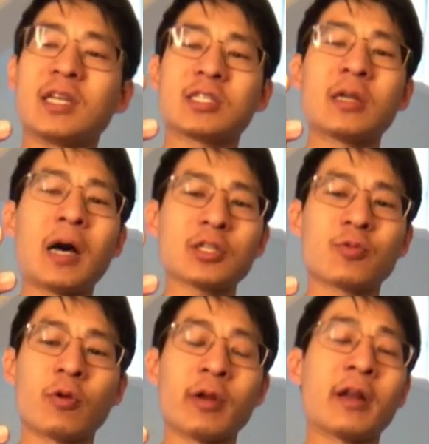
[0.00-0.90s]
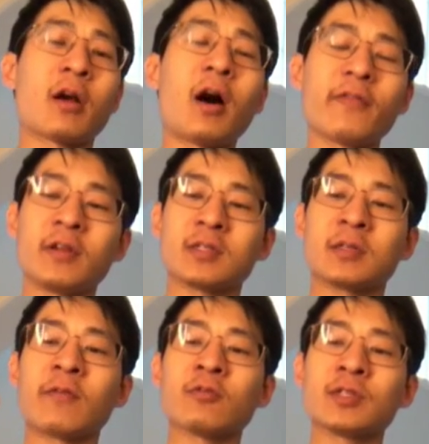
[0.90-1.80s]
testosterone and confidence
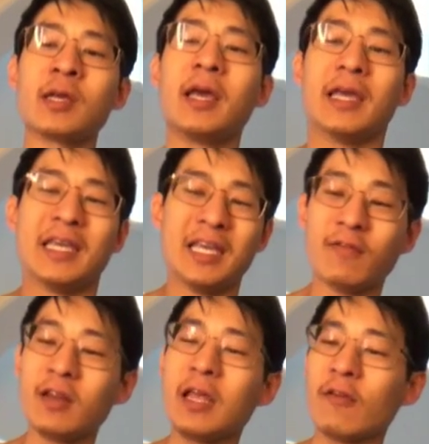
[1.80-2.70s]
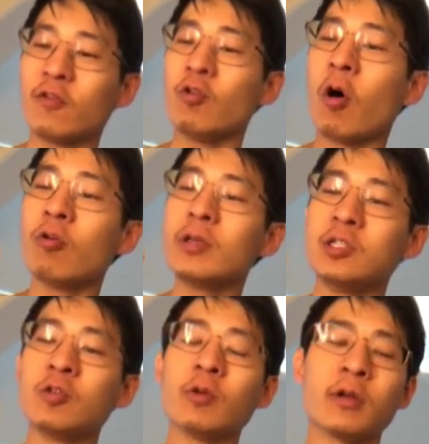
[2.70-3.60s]
levels, even if you only
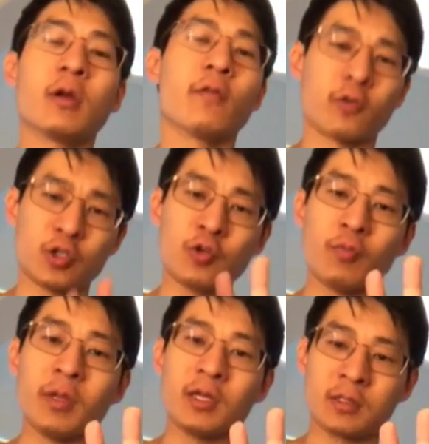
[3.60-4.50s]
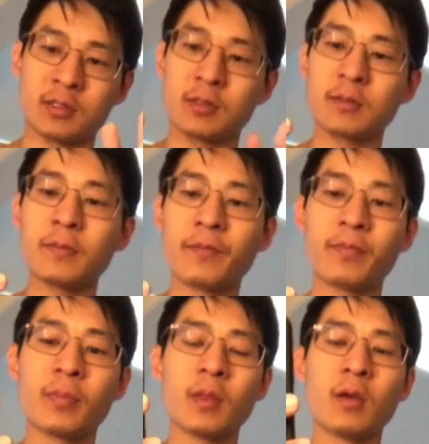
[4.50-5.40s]
do it for 2 minutes.
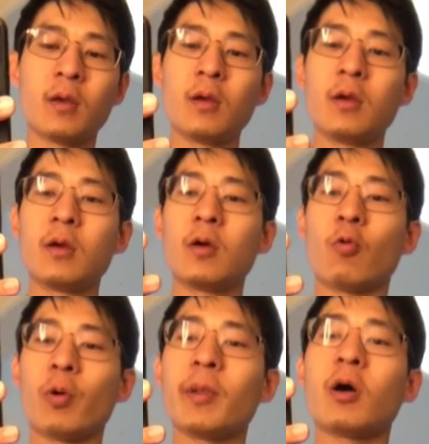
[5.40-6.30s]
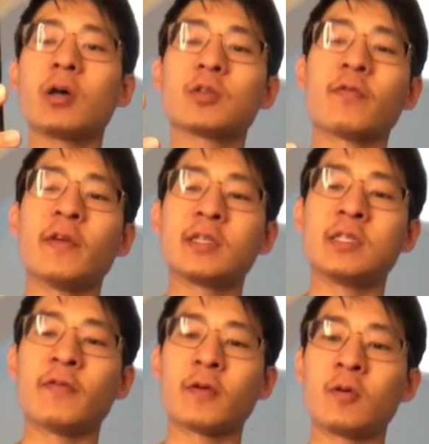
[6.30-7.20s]
Women also face
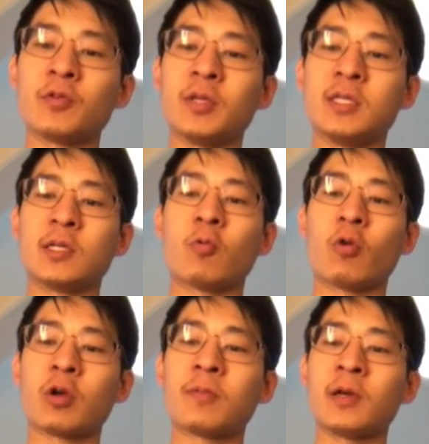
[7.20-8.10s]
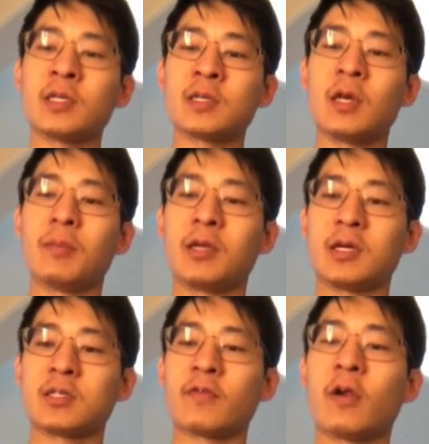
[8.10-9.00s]
difficulties in the workplace
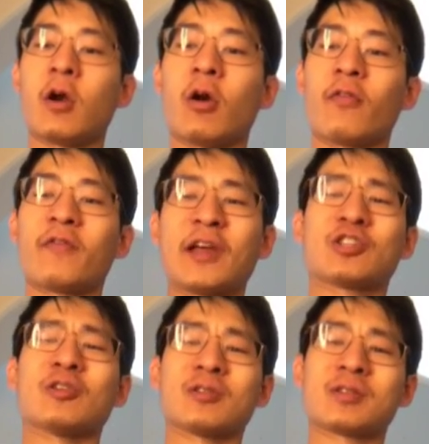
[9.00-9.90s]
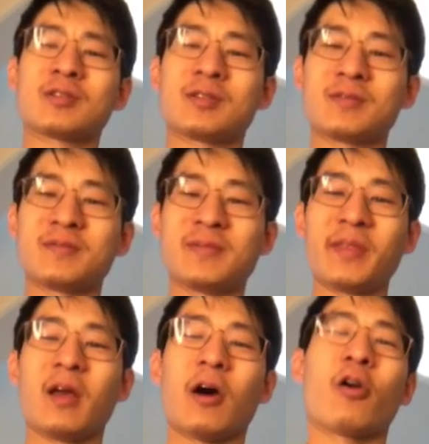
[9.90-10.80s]
because of perfectionists.
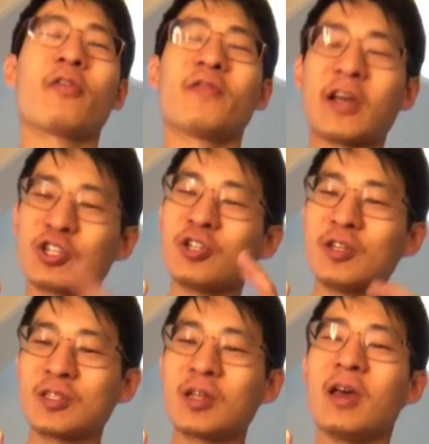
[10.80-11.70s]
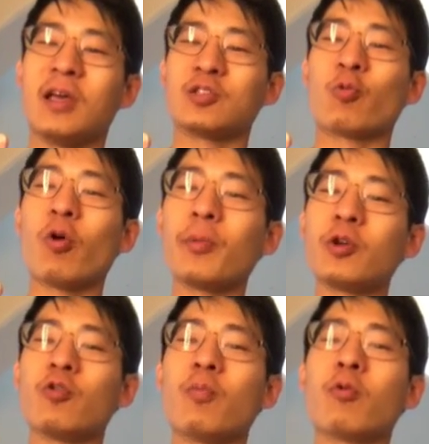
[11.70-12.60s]
A perfectionist is a woman
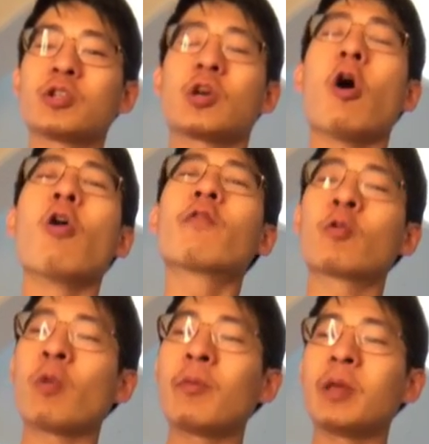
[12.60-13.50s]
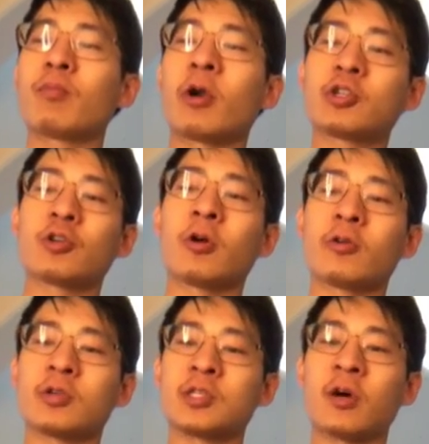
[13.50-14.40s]
who puts overwhelming pressure on
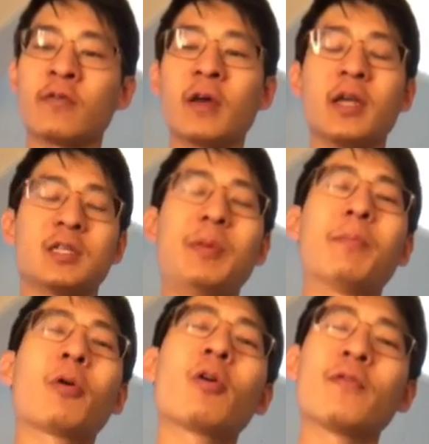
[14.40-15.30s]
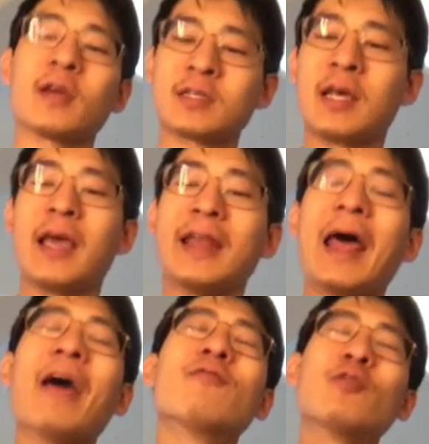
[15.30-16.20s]
herself to be perfect
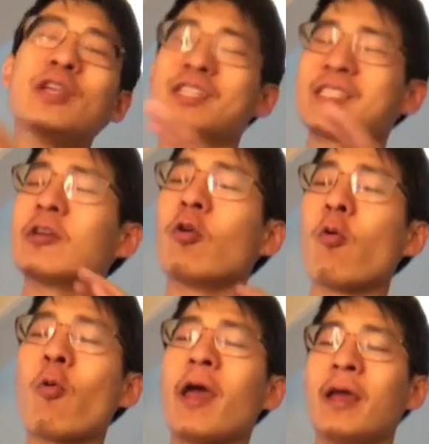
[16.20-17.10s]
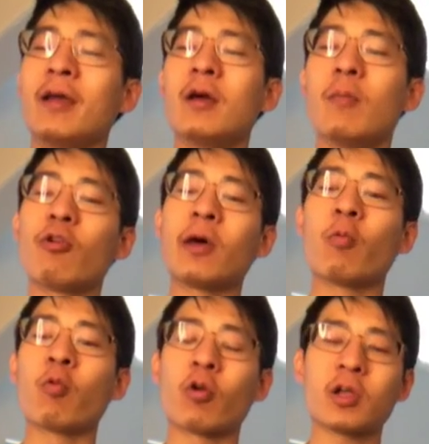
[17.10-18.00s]
in every single way, both
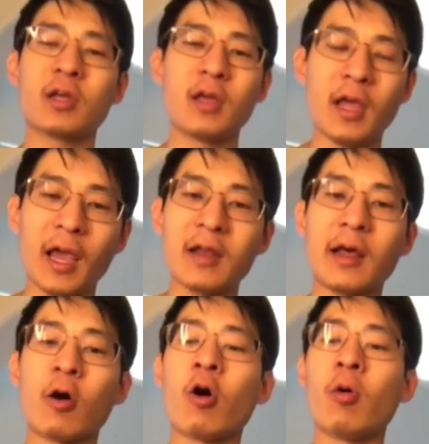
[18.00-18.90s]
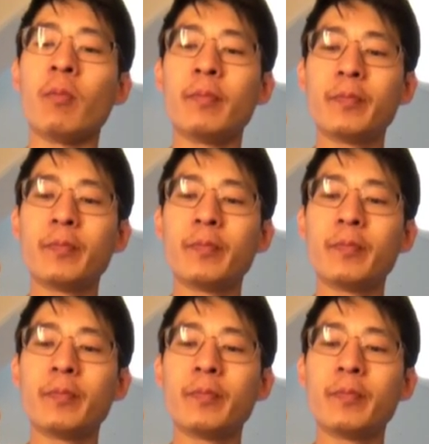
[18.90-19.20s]
at work and at home.